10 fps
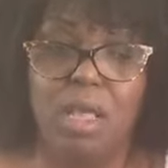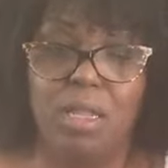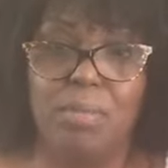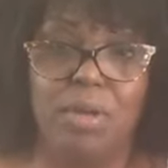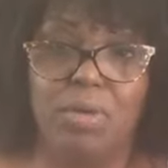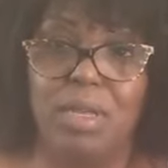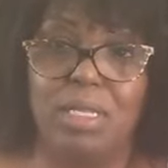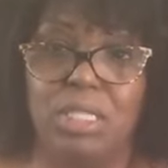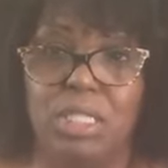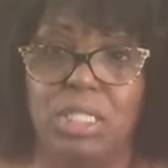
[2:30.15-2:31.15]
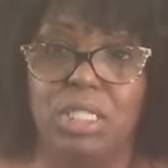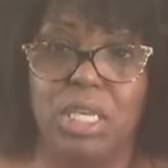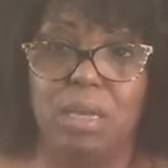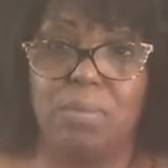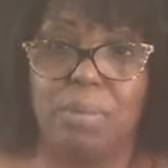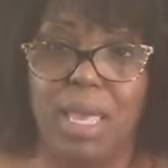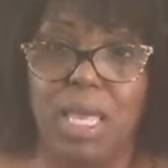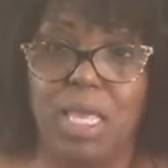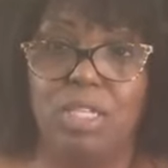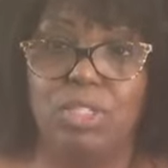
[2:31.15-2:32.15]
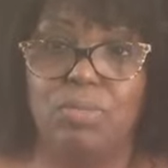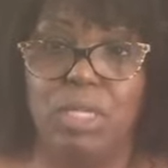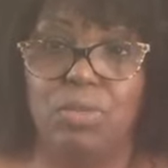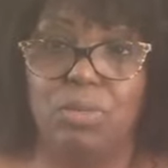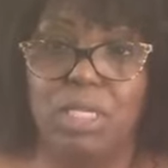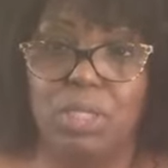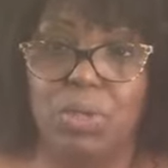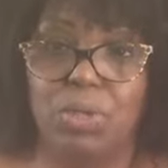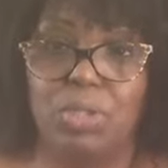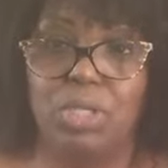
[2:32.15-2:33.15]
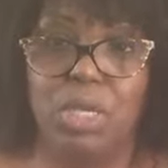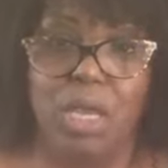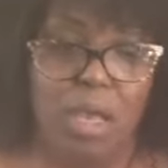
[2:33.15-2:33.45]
let me go ahead and just check my page, my little research.